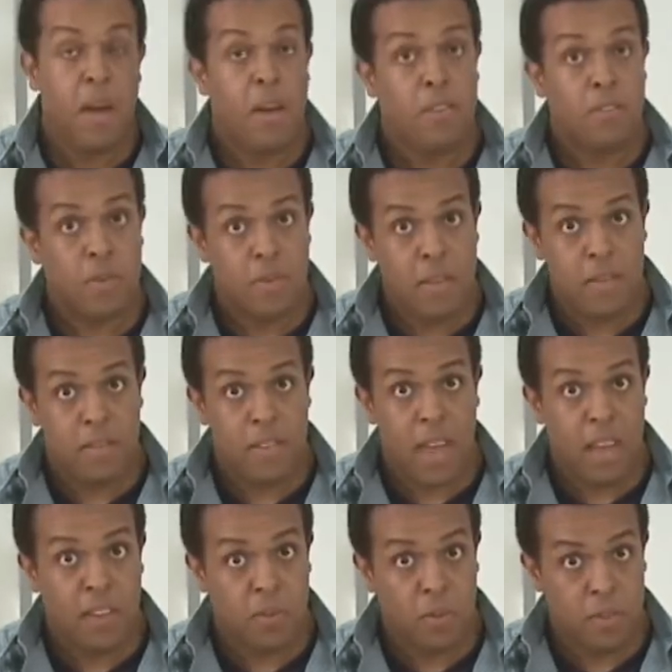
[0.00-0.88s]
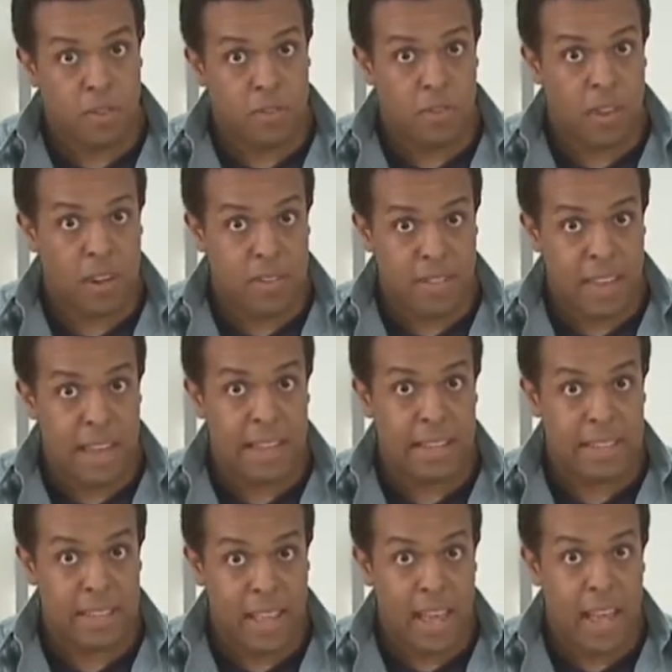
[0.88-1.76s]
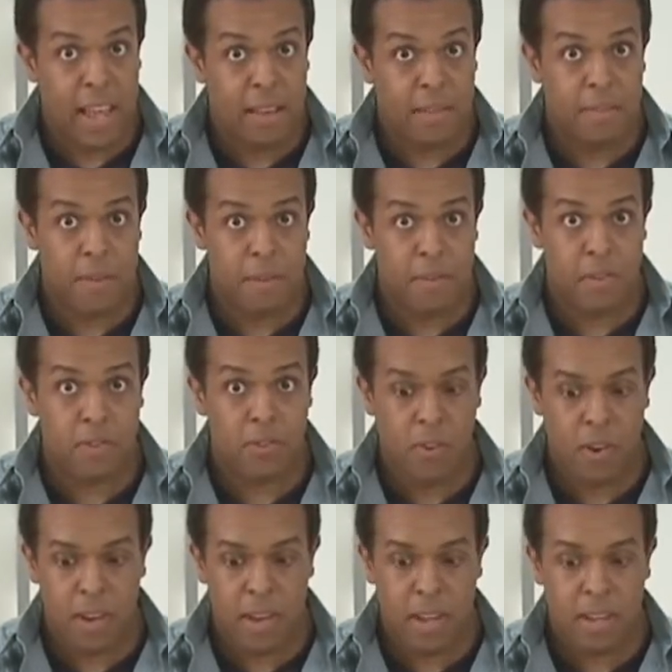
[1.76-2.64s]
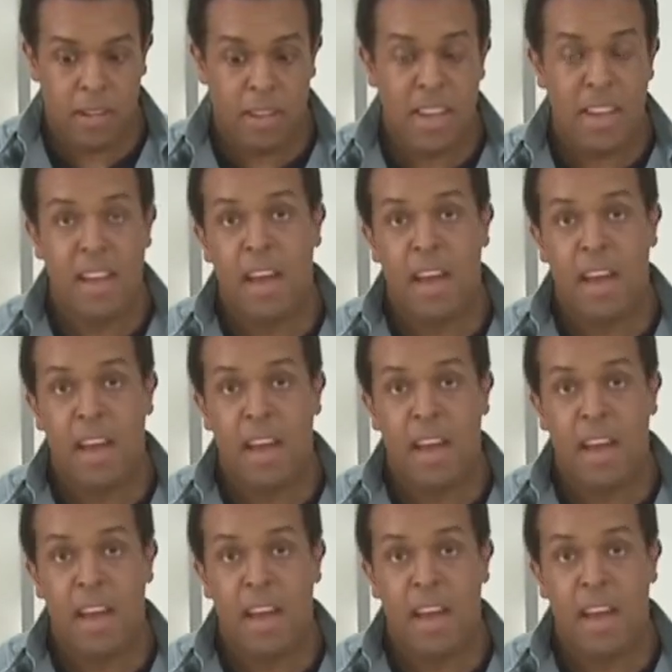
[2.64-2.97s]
So in this case, we're just going to take a leg from this cricket,